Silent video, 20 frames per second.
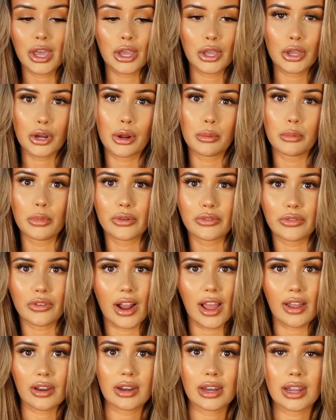you know move
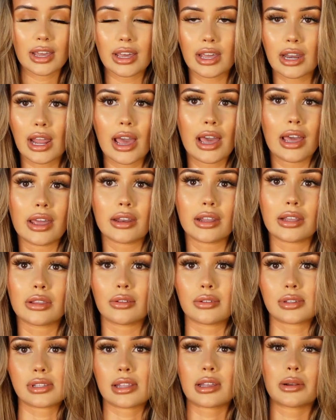around in it and it
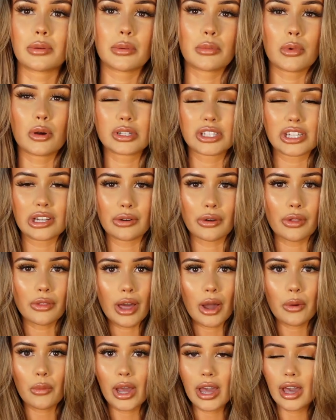looks a little bit more chill
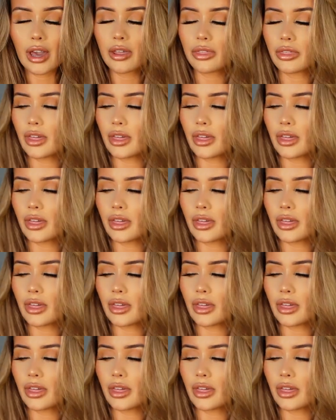that way I